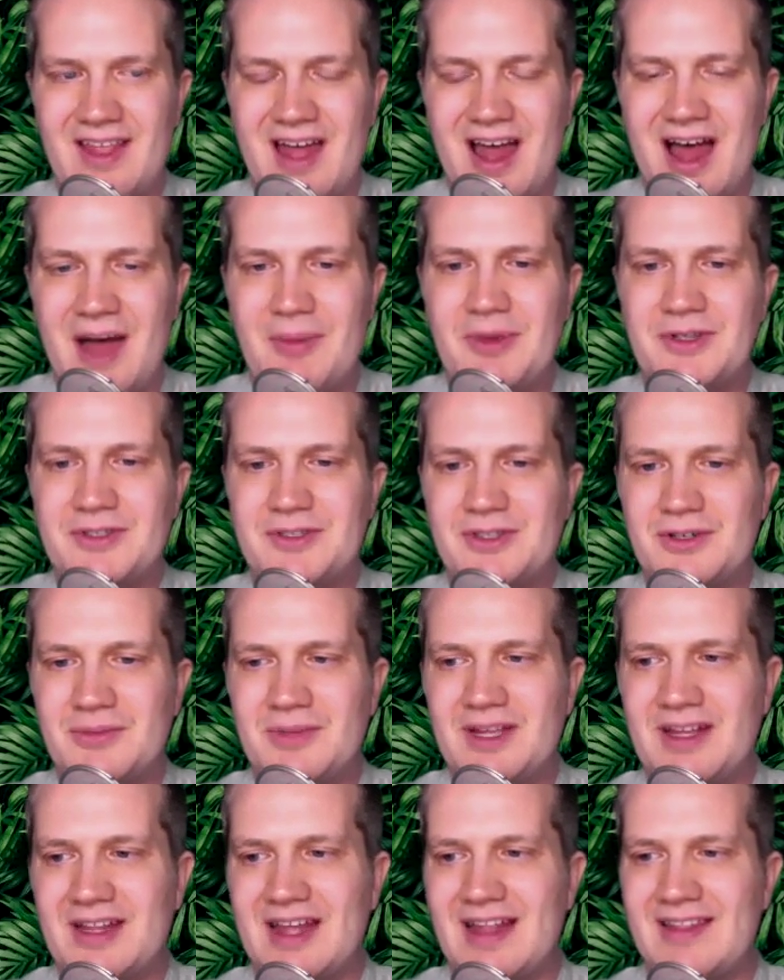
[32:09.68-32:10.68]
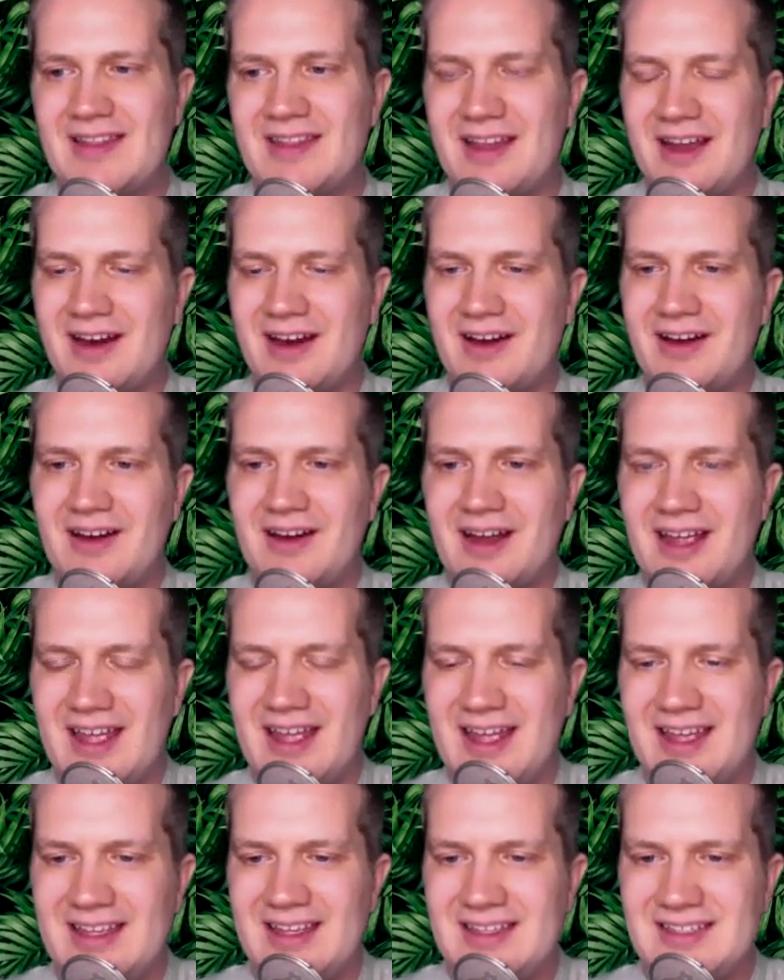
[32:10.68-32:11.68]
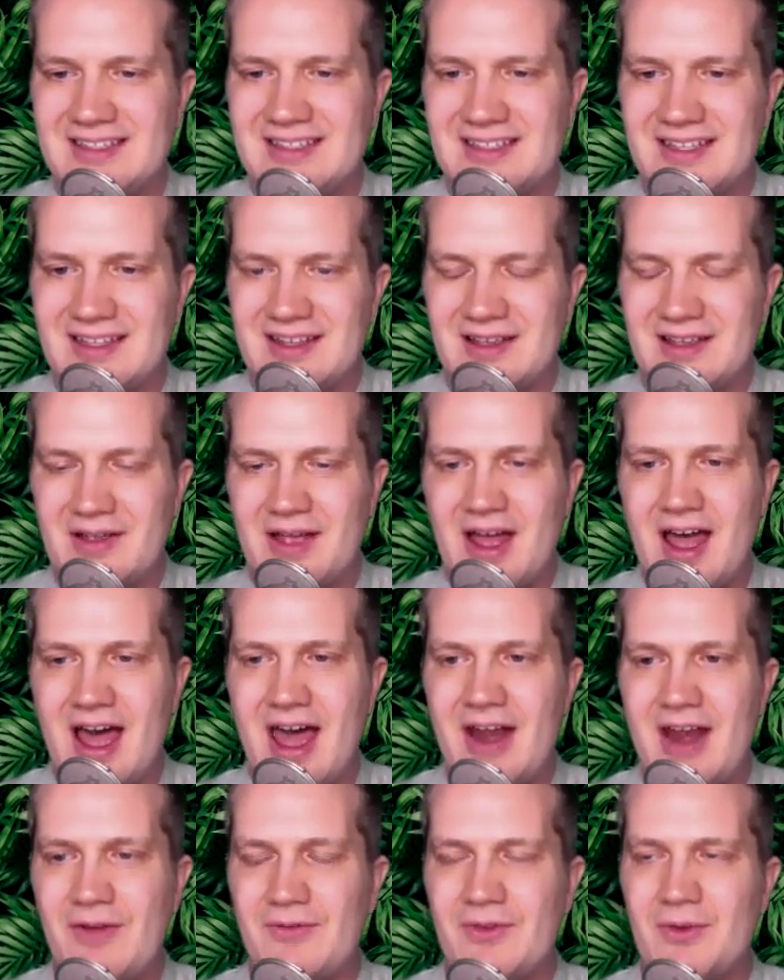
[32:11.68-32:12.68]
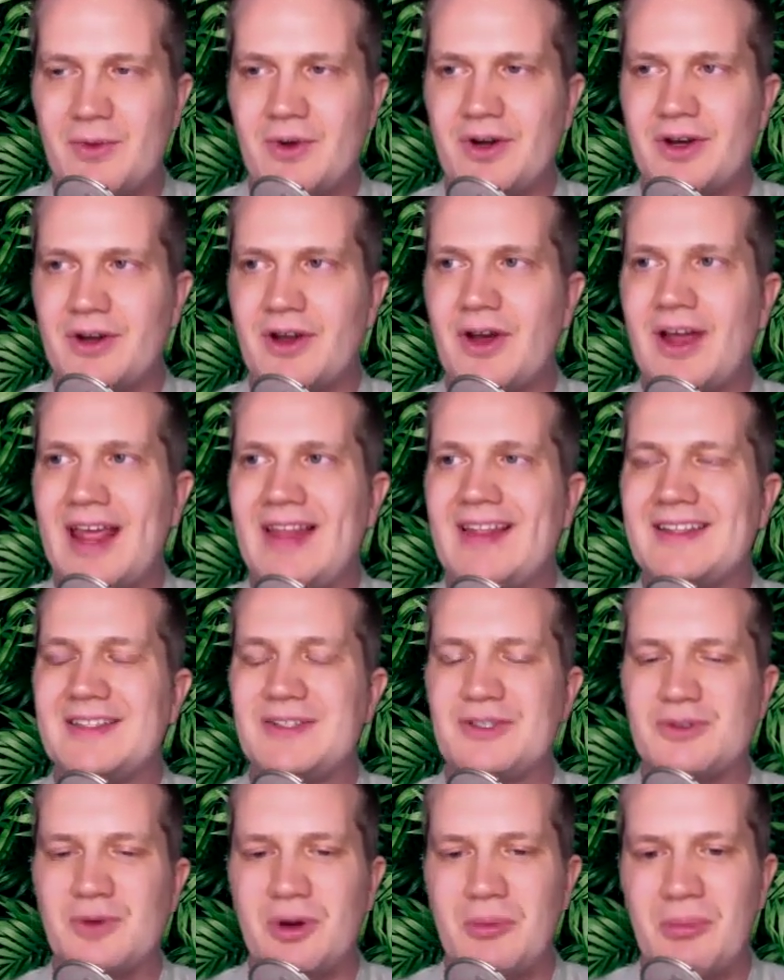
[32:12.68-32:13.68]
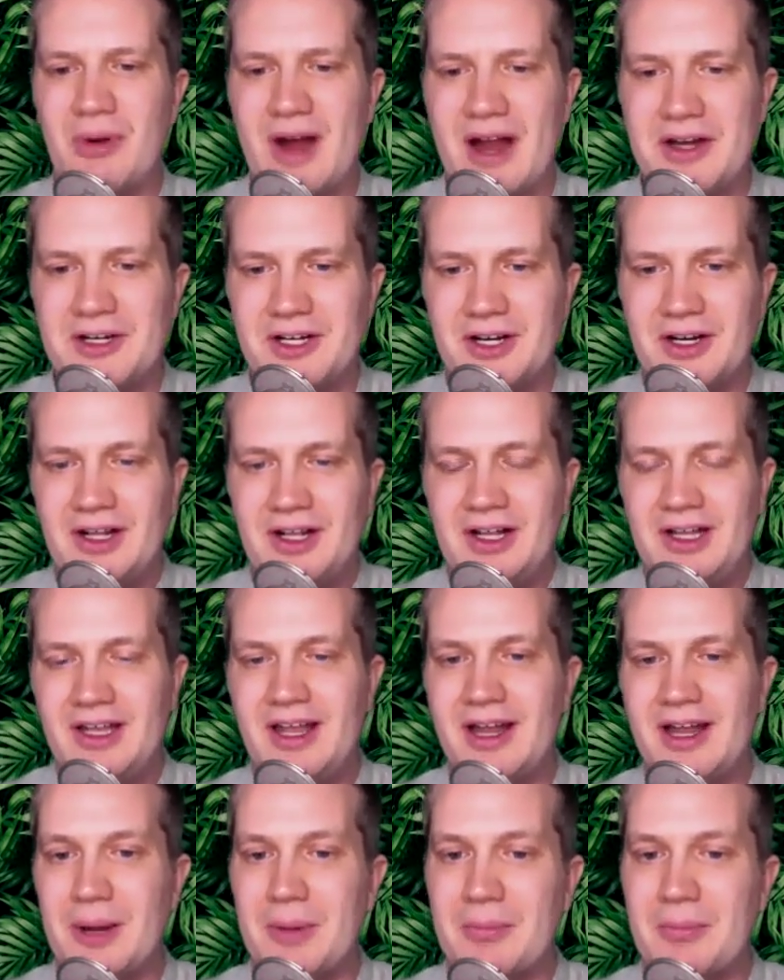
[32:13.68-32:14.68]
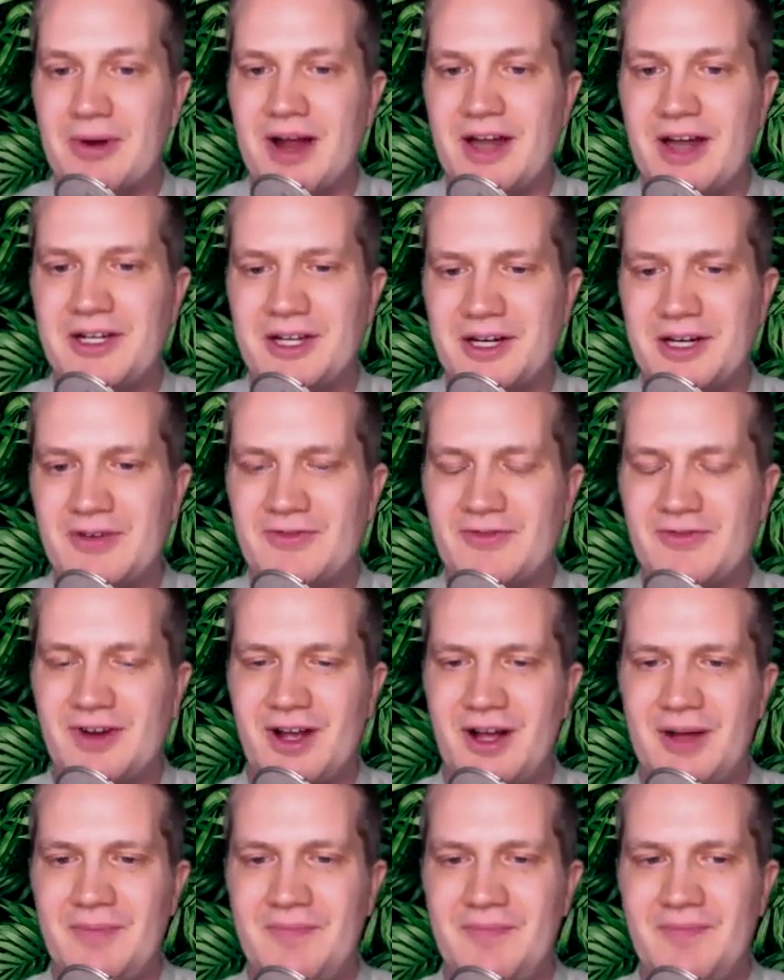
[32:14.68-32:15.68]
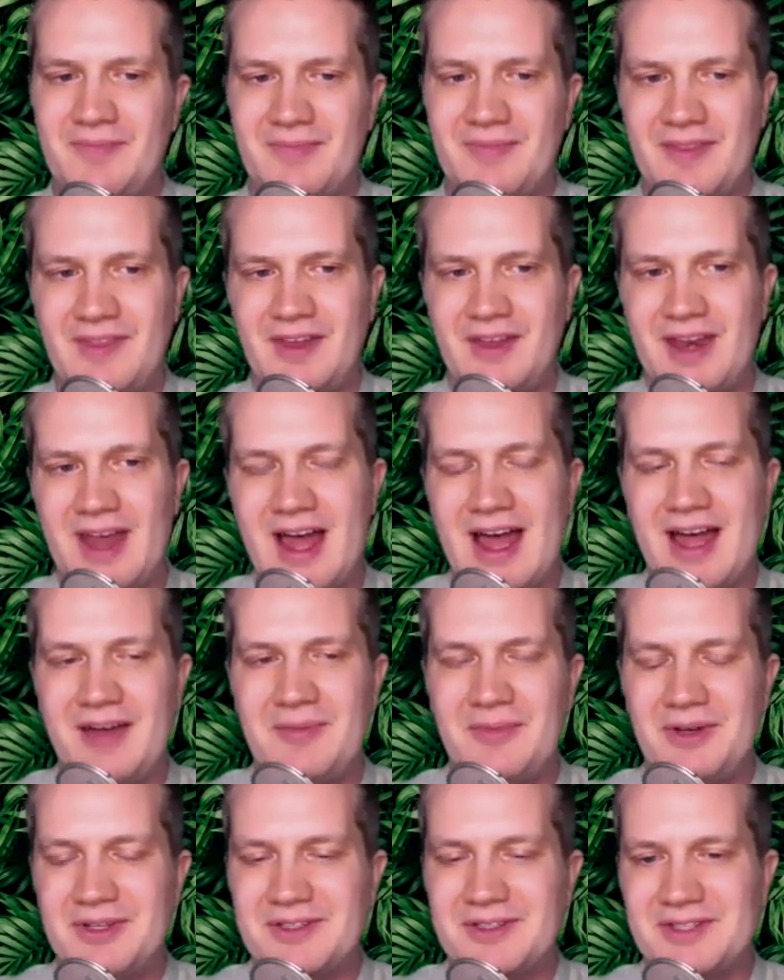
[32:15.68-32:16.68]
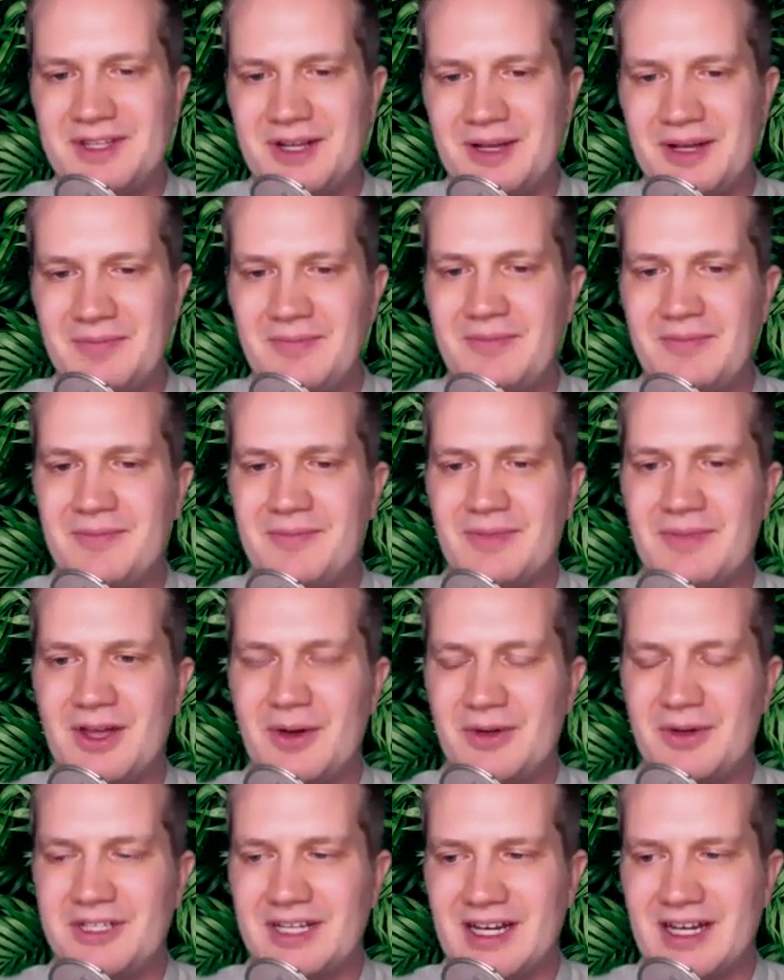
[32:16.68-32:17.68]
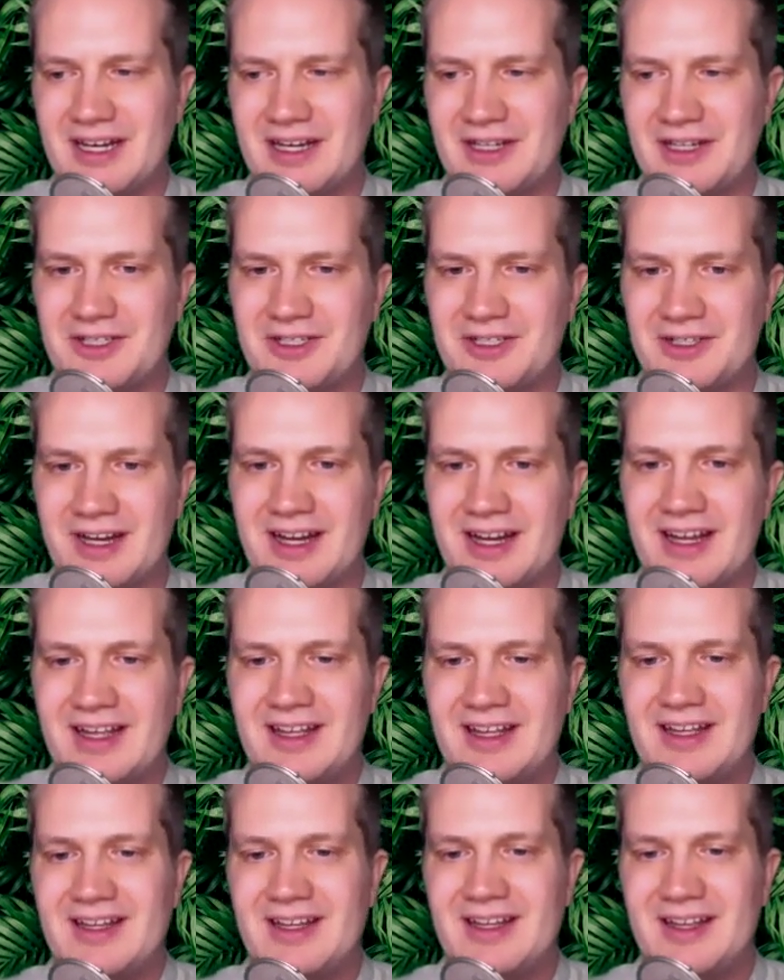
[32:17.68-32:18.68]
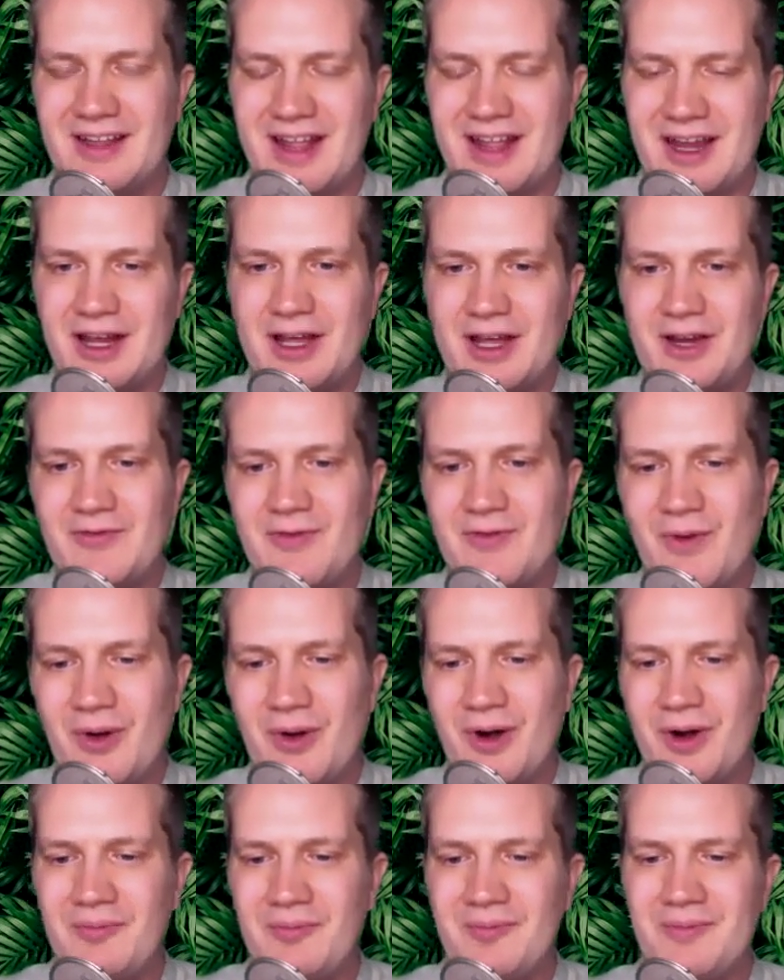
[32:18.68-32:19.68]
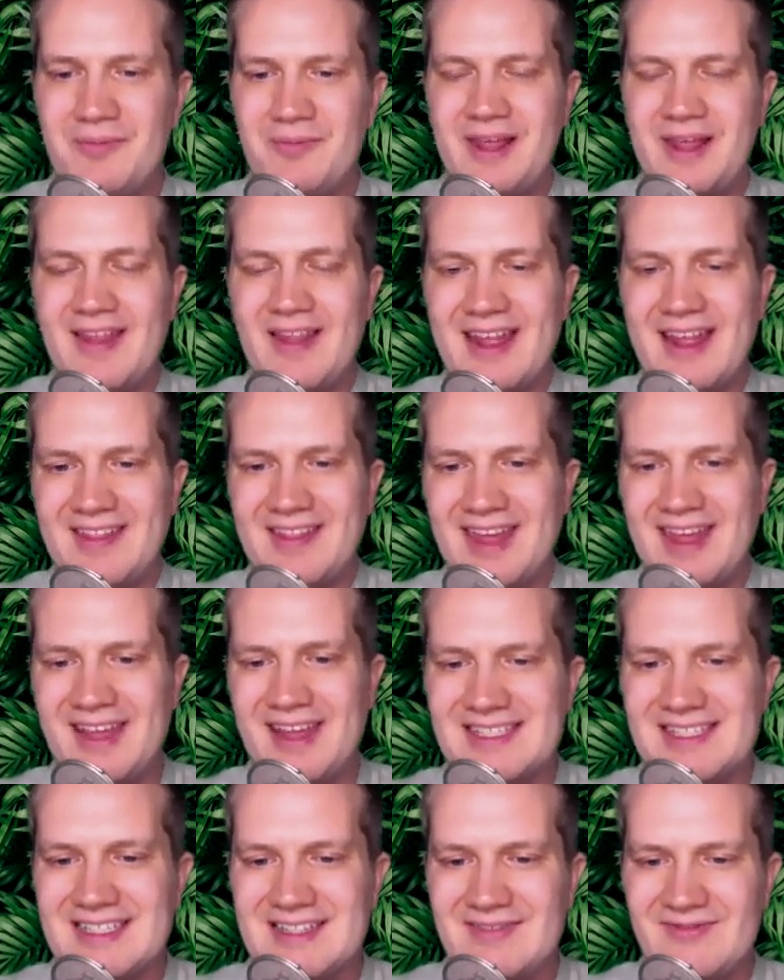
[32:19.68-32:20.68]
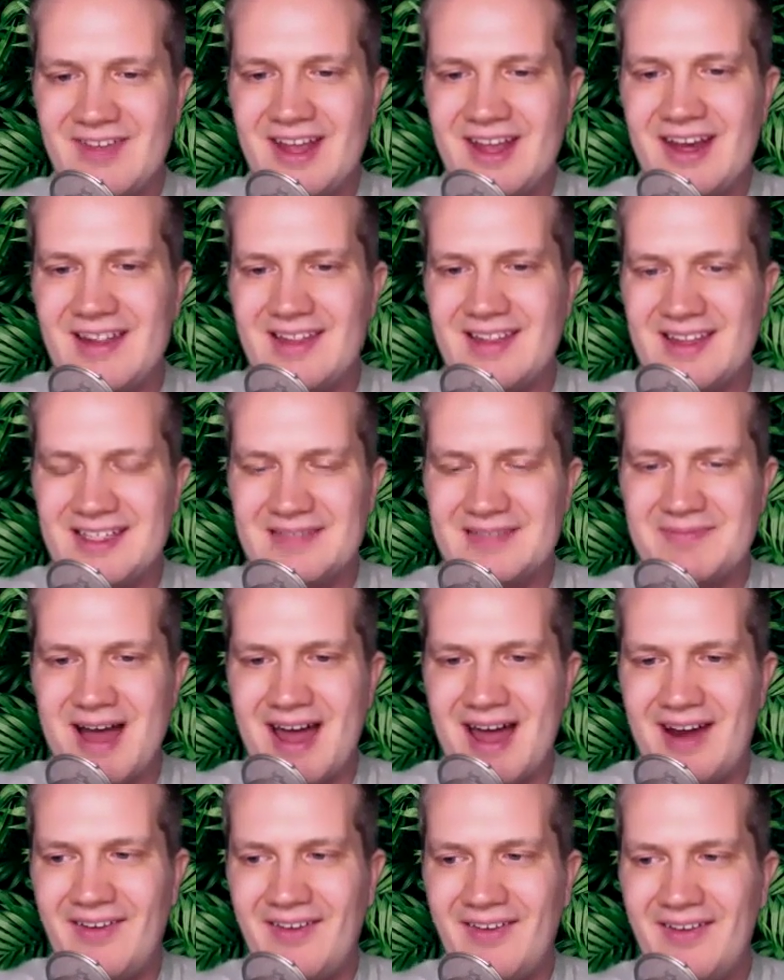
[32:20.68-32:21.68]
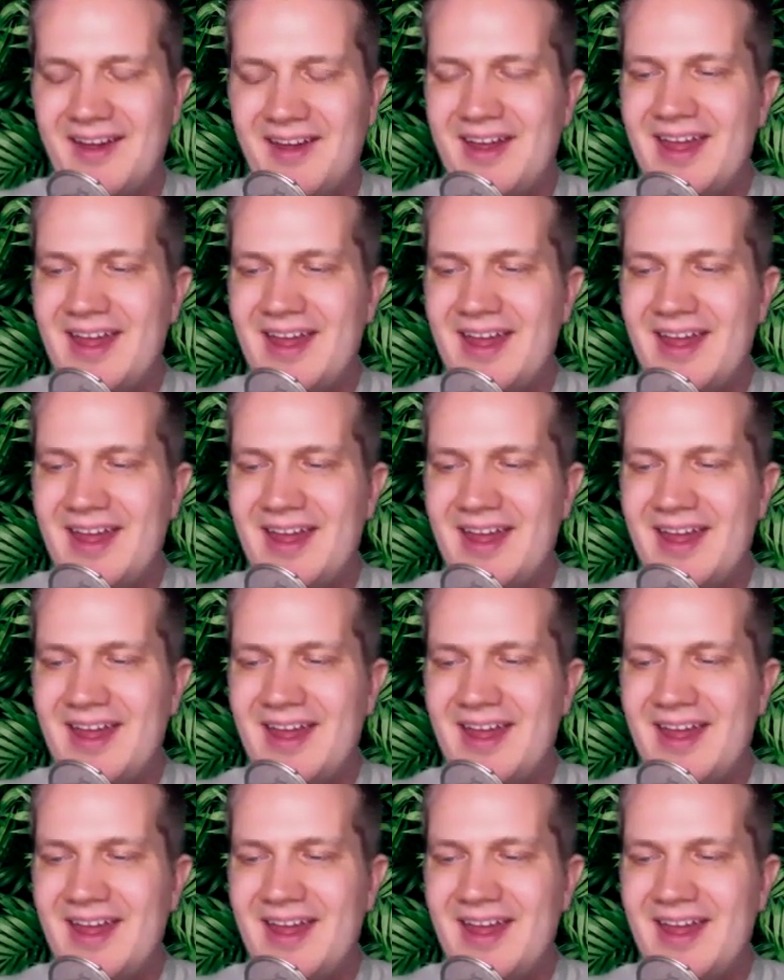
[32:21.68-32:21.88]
I'm assuming that there is, I don't know if the word, okay, let's use the word pressure, like pressure from the non-Muslim coaching industry, like conform, be like this, fit into this model.